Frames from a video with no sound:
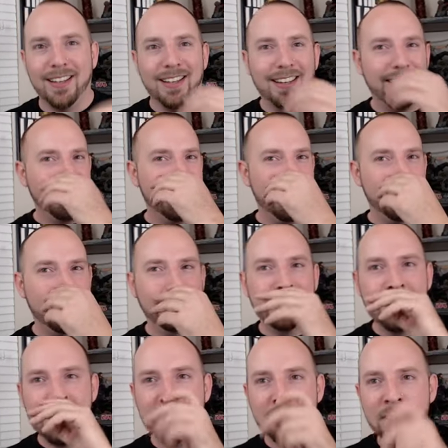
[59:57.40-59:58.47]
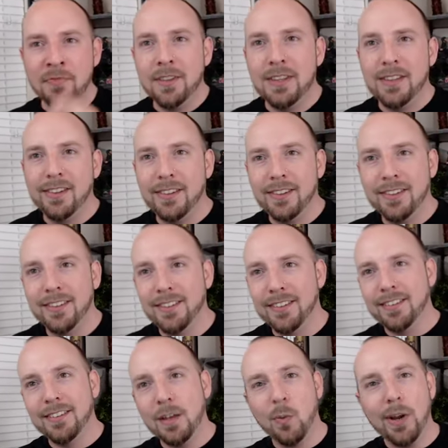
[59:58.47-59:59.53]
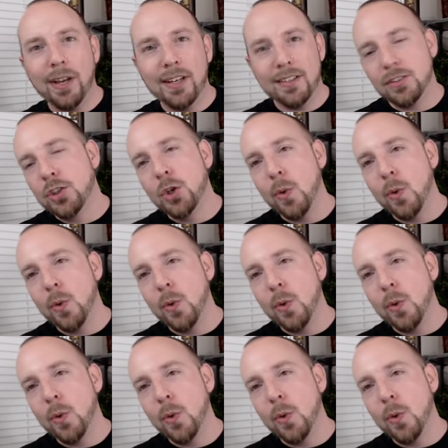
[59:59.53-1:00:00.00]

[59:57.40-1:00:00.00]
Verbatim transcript: you know. They waited two